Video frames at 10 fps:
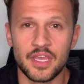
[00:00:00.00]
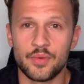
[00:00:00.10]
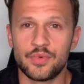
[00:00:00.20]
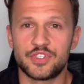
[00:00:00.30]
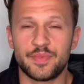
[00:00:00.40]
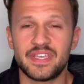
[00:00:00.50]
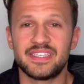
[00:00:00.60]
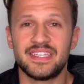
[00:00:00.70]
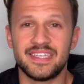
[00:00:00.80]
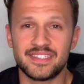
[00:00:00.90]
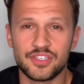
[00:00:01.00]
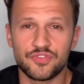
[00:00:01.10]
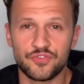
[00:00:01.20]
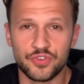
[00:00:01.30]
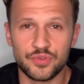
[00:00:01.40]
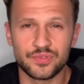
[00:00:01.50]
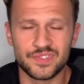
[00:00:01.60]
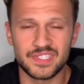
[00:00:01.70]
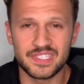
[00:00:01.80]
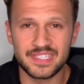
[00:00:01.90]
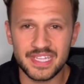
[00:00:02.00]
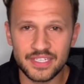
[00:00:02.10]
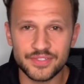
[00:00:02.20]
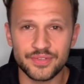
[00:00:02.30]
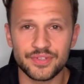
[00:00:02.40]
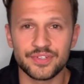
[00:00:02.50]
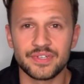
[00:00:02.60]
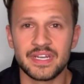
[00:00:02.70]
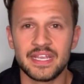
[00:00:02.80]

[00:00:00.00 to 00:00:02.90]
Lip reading: which makes it easier for you to stick to your